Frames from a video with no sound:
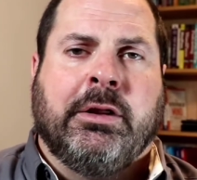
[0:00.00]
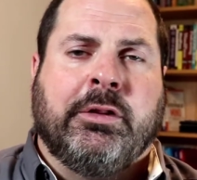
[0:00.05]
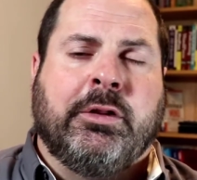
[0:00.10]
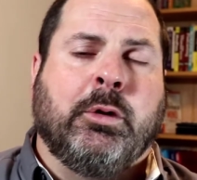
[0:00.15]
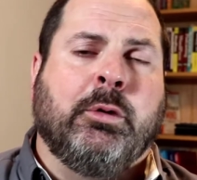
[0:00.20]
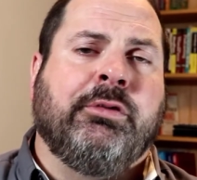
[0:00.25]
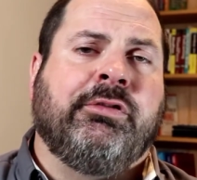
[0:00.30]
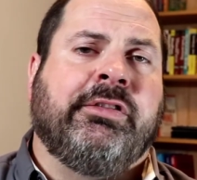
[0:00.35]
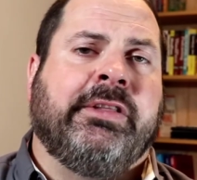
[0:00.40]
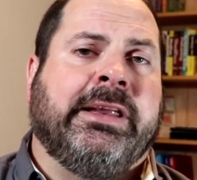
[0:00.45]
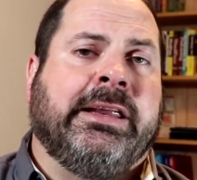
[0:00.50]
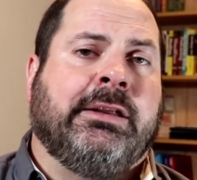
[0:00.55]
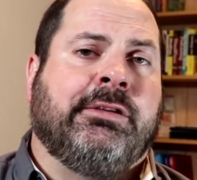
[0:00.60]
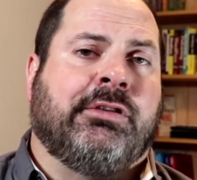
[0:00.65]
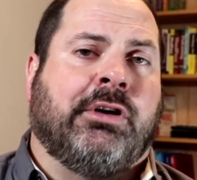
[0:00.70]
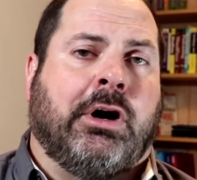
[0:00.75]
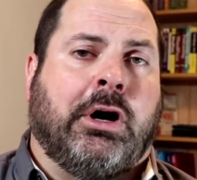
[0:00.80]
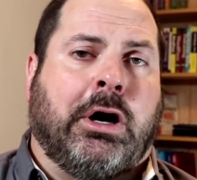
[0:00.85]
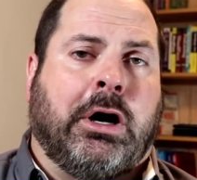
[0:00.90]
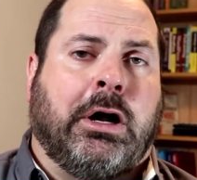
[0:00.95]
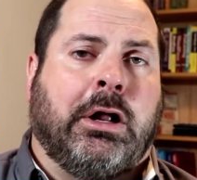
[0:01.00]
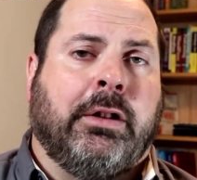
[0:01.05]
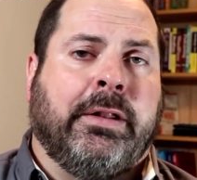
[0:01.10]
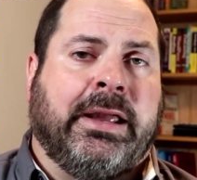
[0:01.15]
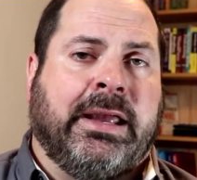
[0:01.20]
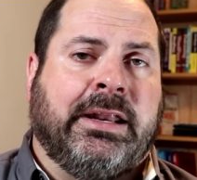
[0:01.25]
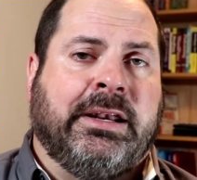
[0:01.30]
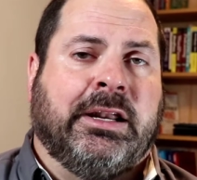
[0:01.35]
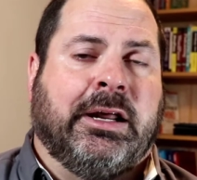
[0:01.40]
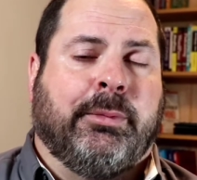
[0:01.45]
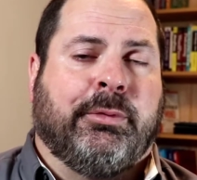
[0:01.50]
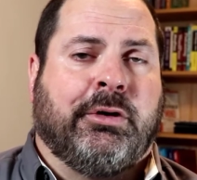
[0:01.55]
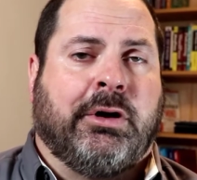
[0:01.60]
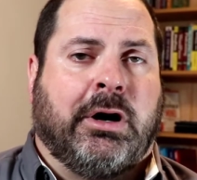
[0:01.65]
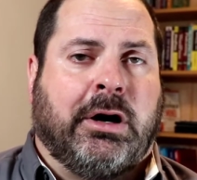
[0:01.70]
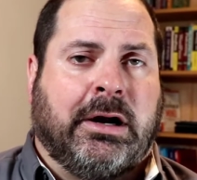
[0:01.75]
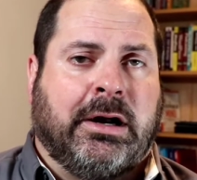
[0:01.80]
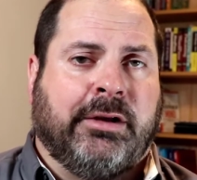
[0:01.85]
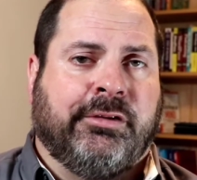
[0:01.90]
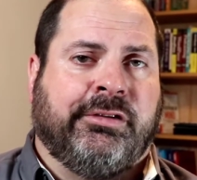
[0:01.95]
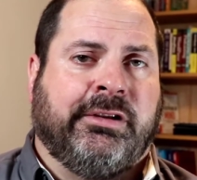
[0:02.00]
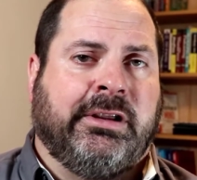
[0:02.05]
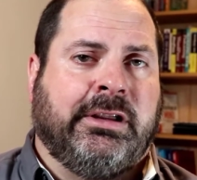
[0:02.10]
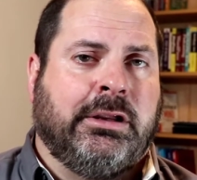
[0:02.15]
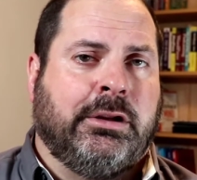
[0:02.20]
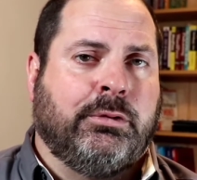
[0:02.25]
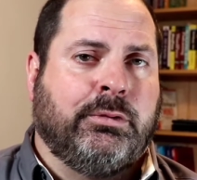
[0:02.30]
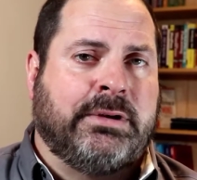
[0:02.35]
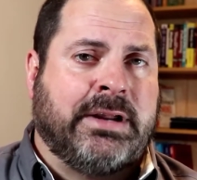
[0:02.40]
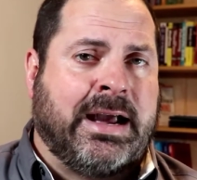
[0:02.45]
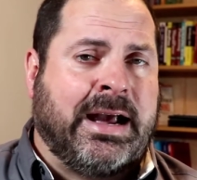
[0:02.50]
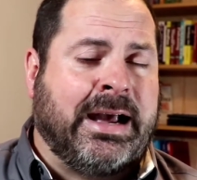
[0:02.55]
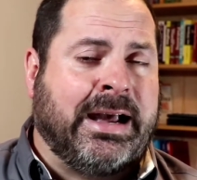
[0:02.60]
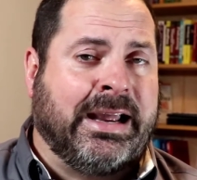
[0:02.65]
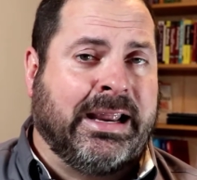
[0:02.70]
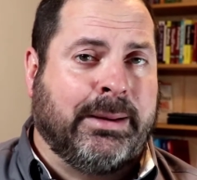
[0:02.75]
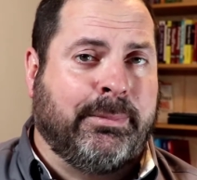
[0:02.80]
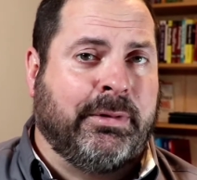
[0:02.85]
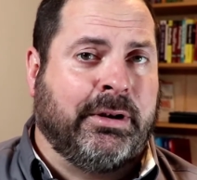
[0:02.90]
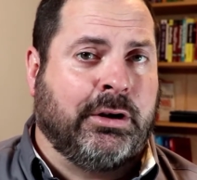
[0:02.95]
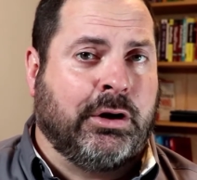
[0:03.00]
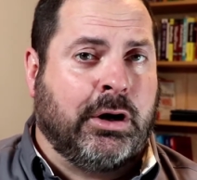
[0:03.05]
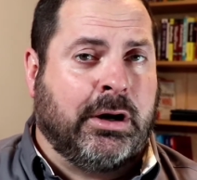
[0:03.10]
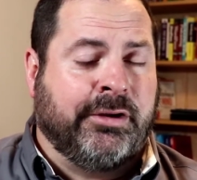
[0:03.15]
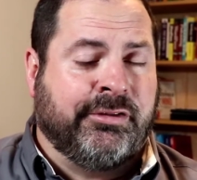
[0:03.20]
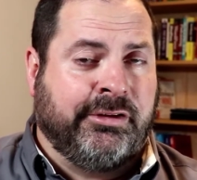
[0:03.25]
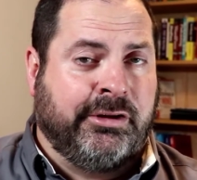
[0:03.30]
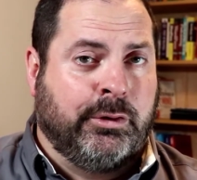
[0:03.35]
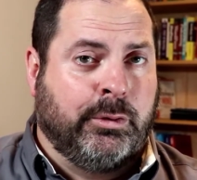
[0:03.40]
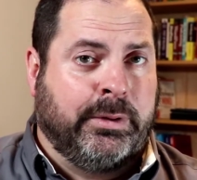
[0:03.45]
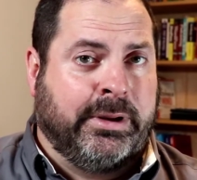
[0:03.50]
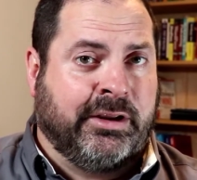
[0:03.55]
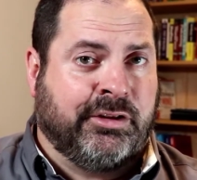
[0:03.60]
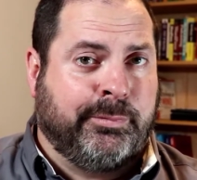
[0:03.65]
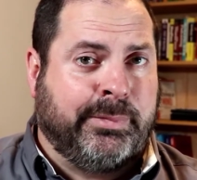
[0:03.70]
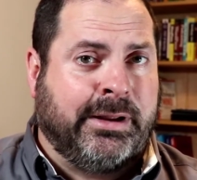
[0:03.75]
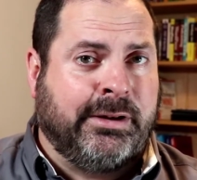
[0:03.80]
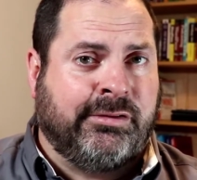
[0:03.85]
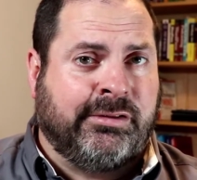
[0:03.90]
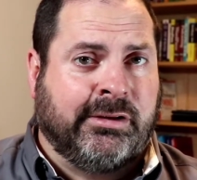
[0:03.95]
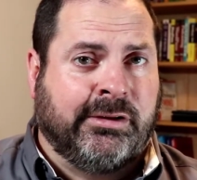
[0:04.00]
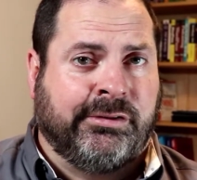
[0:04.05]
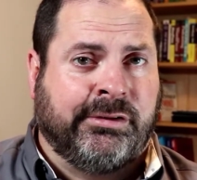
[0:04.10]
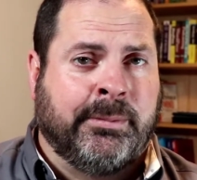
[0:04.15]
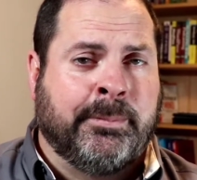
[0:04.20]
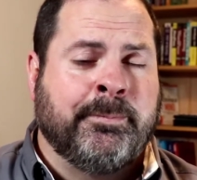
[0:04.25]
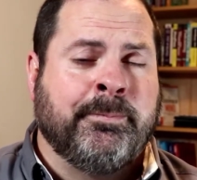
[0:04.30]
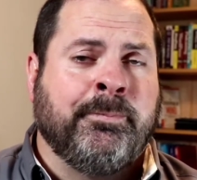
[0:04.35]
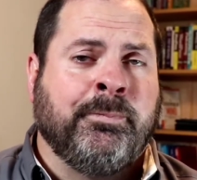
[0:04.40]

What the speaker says: those things all end up causing you time and causing you expenses,